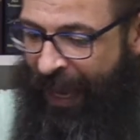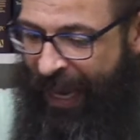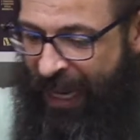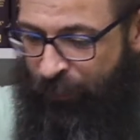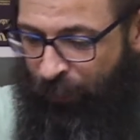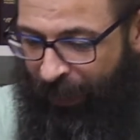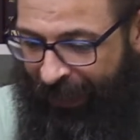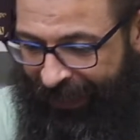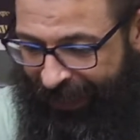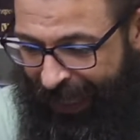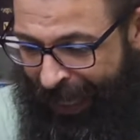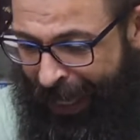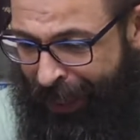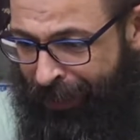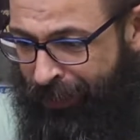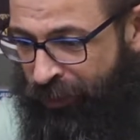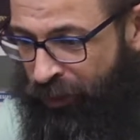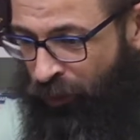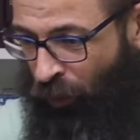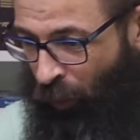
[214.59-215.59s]
He
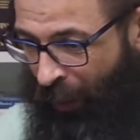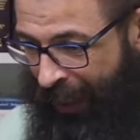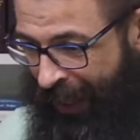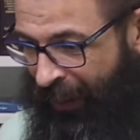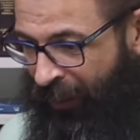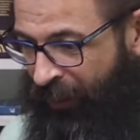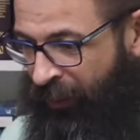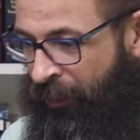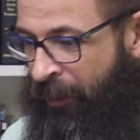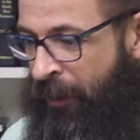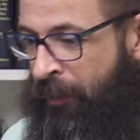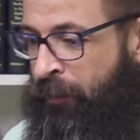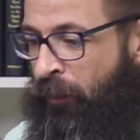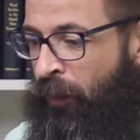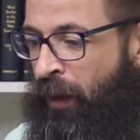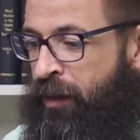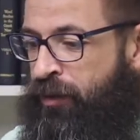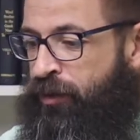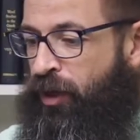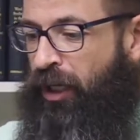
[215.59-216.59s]
begins with
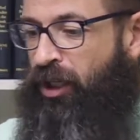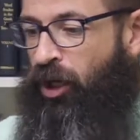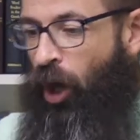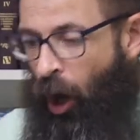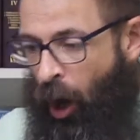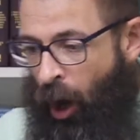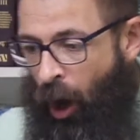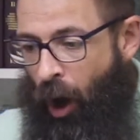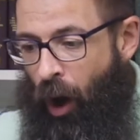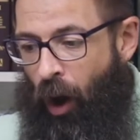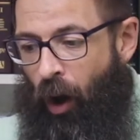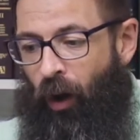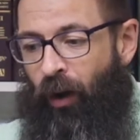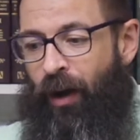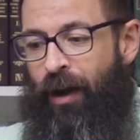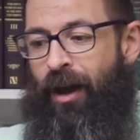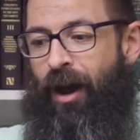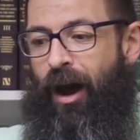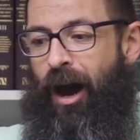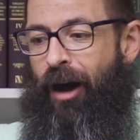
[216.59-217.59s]
the
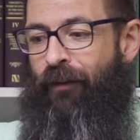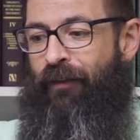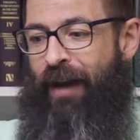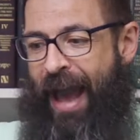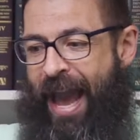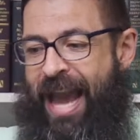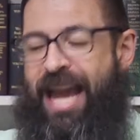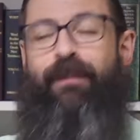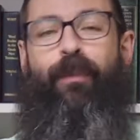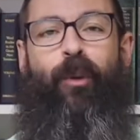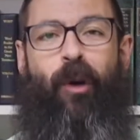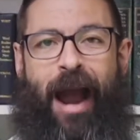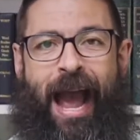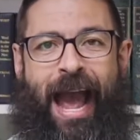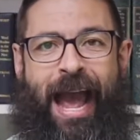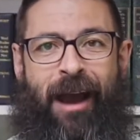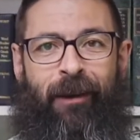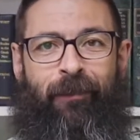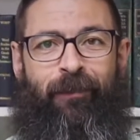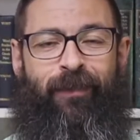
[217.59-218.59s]
call of
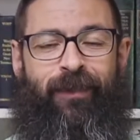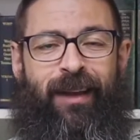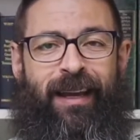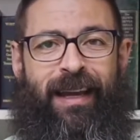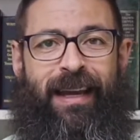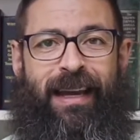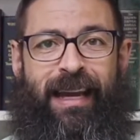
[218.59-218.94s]
Abraham.